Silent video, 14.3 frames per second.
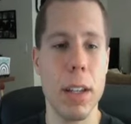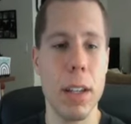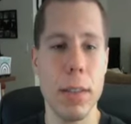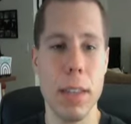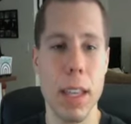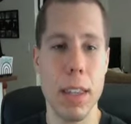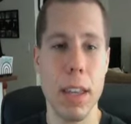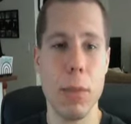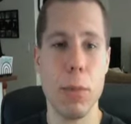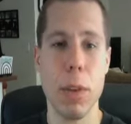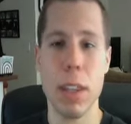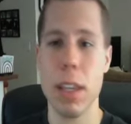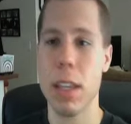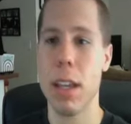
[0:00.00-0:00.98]
they
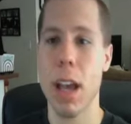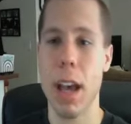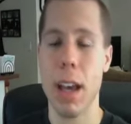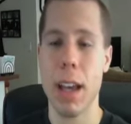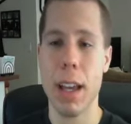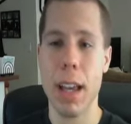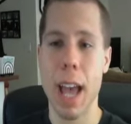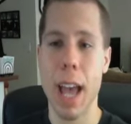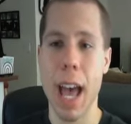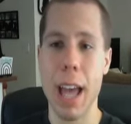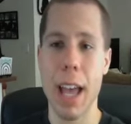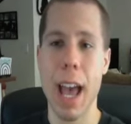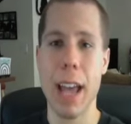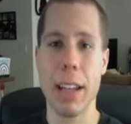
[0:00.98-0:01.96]
really
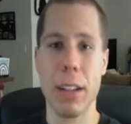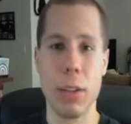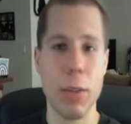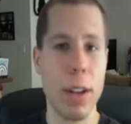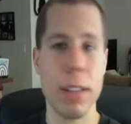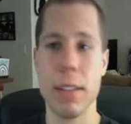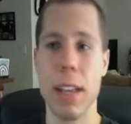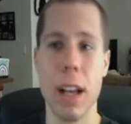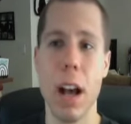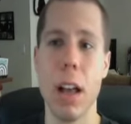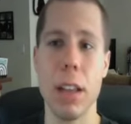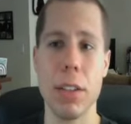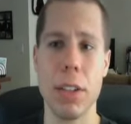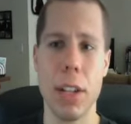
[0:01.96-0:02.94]
had a great
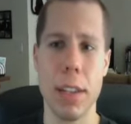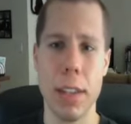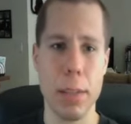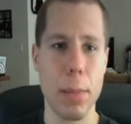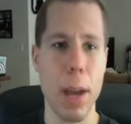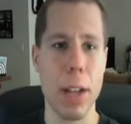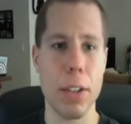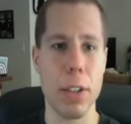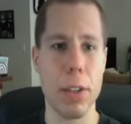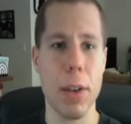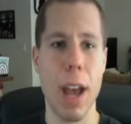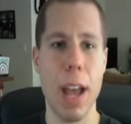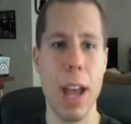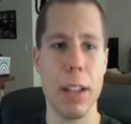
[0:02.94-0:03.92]
psychology in this match. You
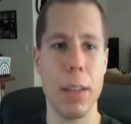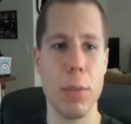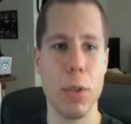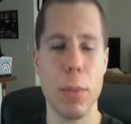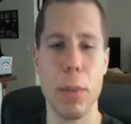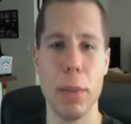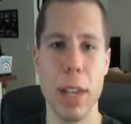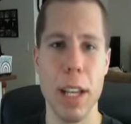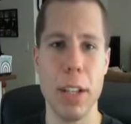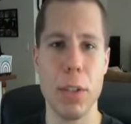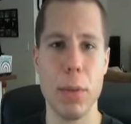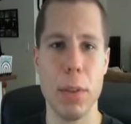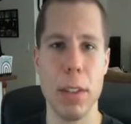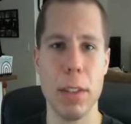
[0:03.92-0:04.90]
had Triple
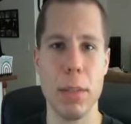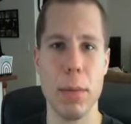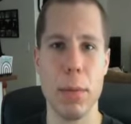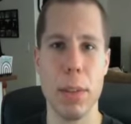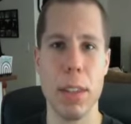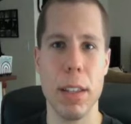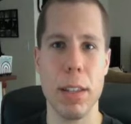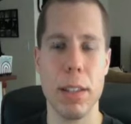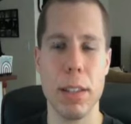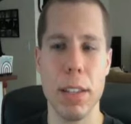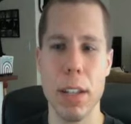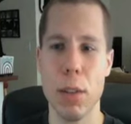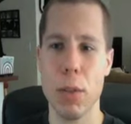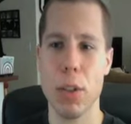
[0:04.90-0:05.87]
H with a
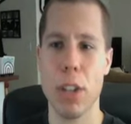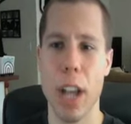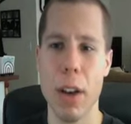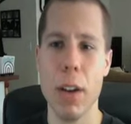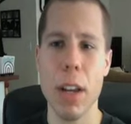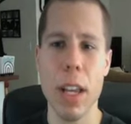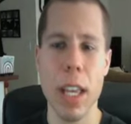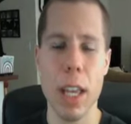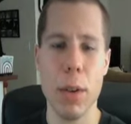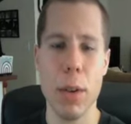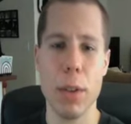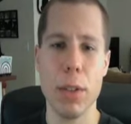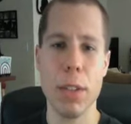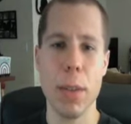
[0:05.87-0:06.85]
steel chair. He
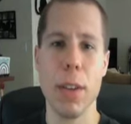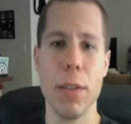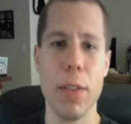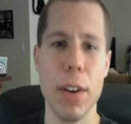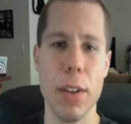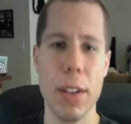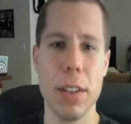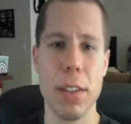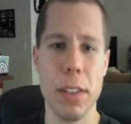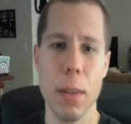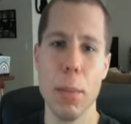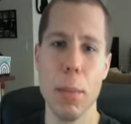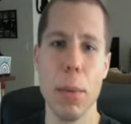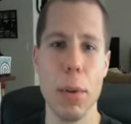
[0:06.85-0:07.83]
would do something very
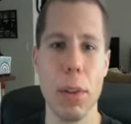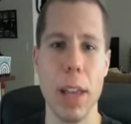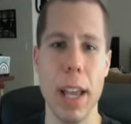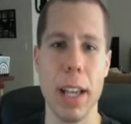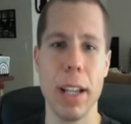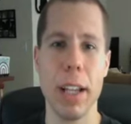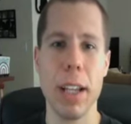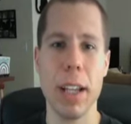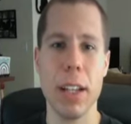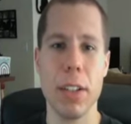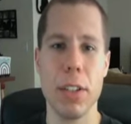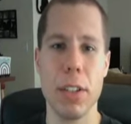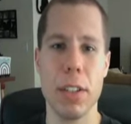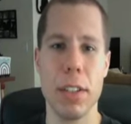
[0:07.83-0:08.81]
simple, like
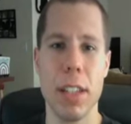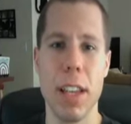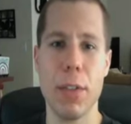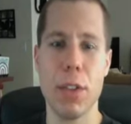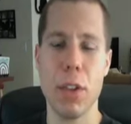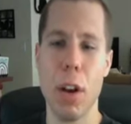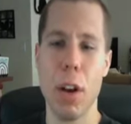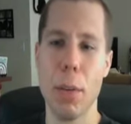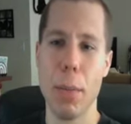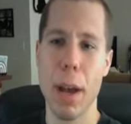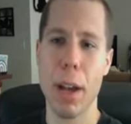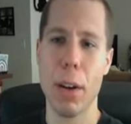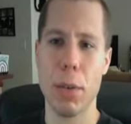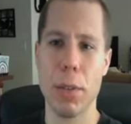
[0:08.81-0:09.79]
just give Shawn
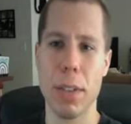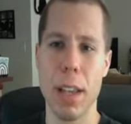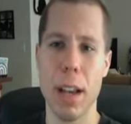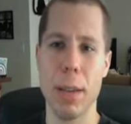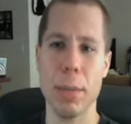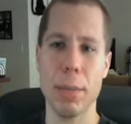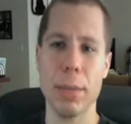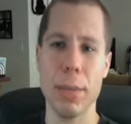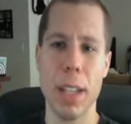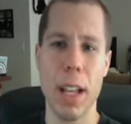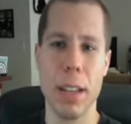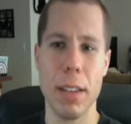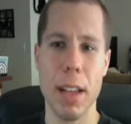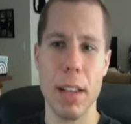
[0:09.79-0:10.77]
Michaels
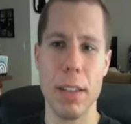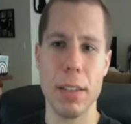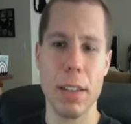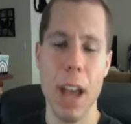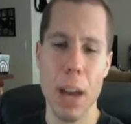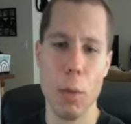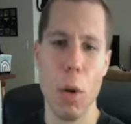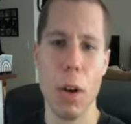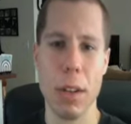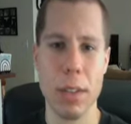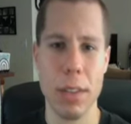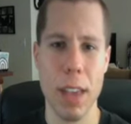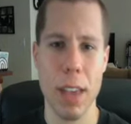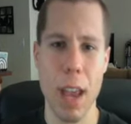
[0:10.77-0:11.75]
a sidewalk
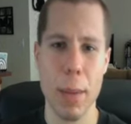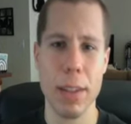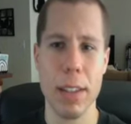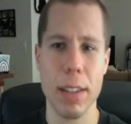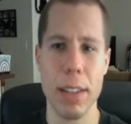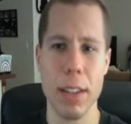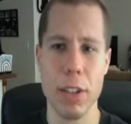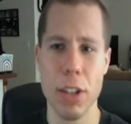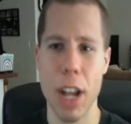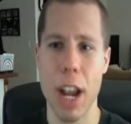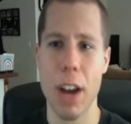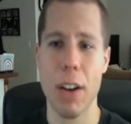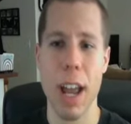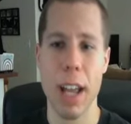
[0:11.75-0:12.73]
slam into the
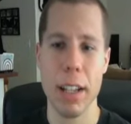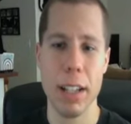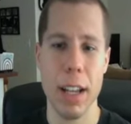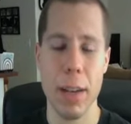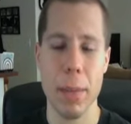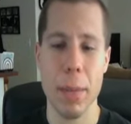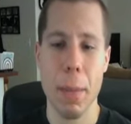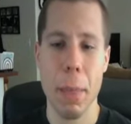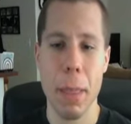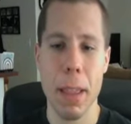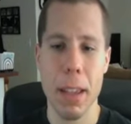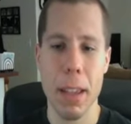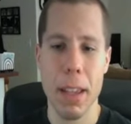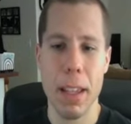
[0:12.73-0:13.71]
chair, and
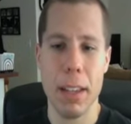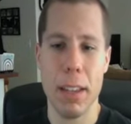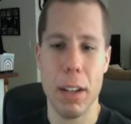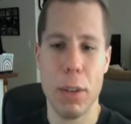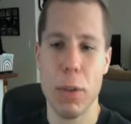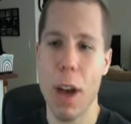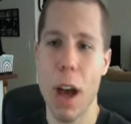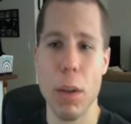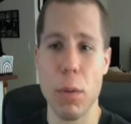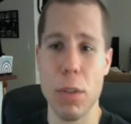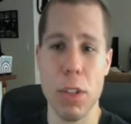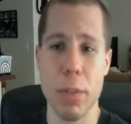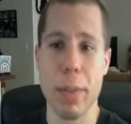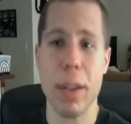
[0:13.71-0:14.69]
the crowd
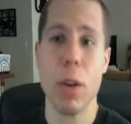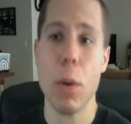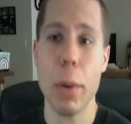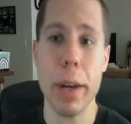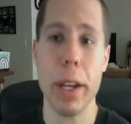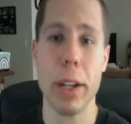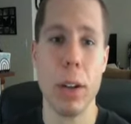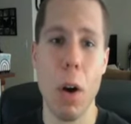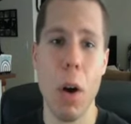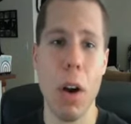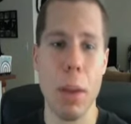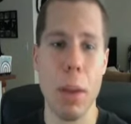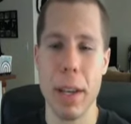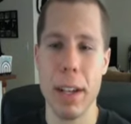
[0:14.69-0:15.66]
would just be oohing and
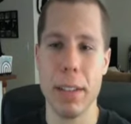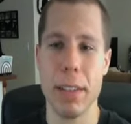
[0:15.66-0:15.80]
awing because